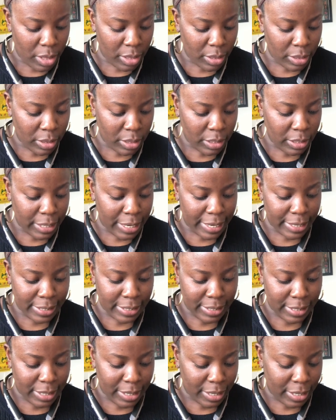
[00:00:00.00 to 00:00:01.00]
the
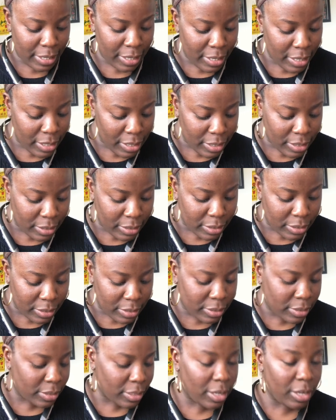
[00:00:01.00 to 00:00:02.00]
next thing
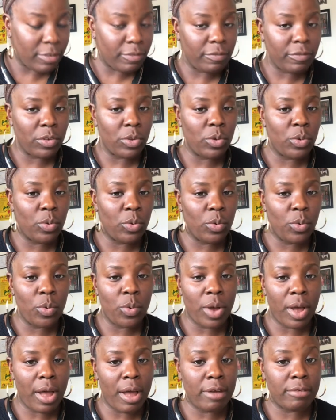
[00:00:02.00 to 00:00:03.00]
is if
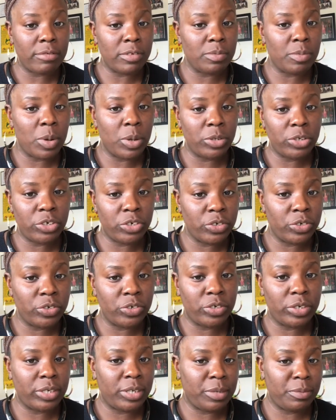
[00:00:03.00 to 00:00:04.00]
you have small
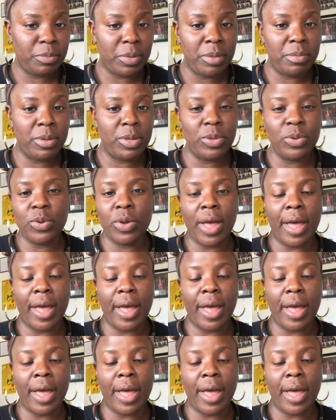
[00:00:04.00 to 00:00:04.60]
children and maybe you